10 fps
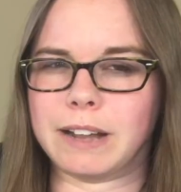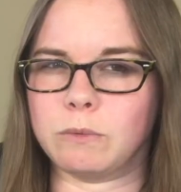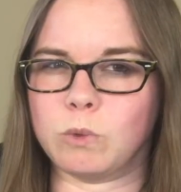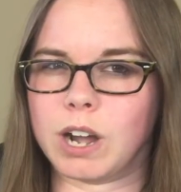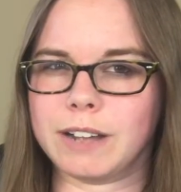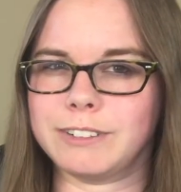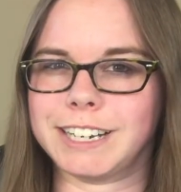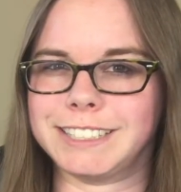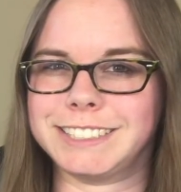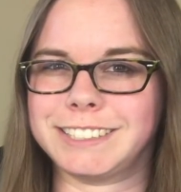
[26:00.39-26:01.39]
Why would
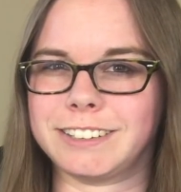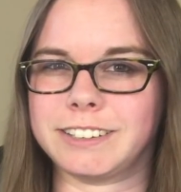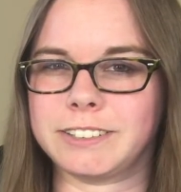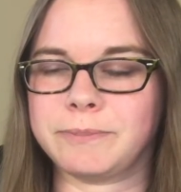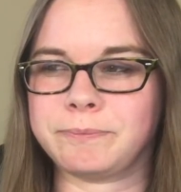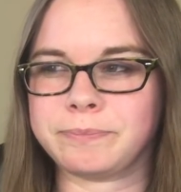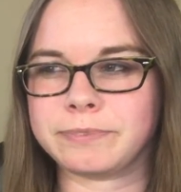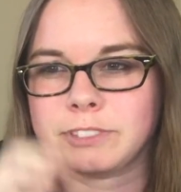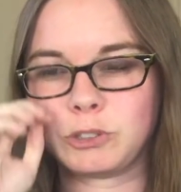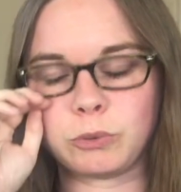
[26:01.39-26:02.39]
I start
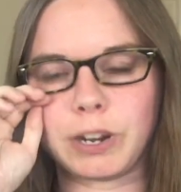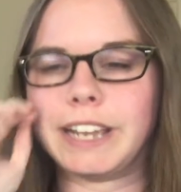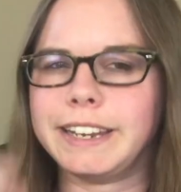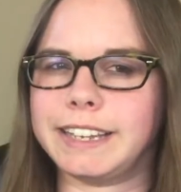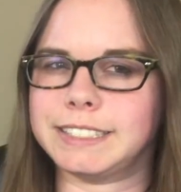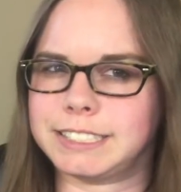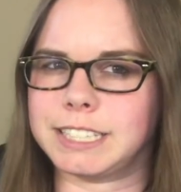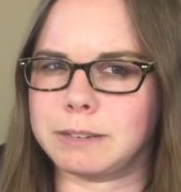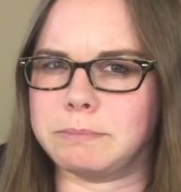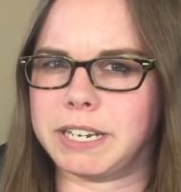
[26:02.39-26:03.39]
training
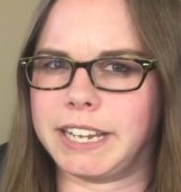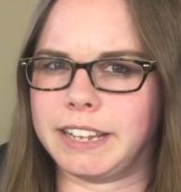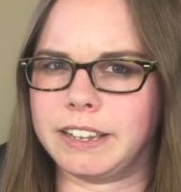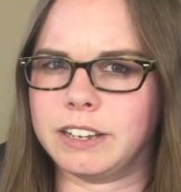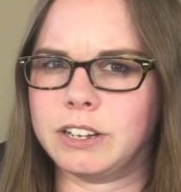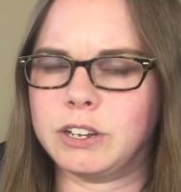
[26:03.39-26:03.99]
somebody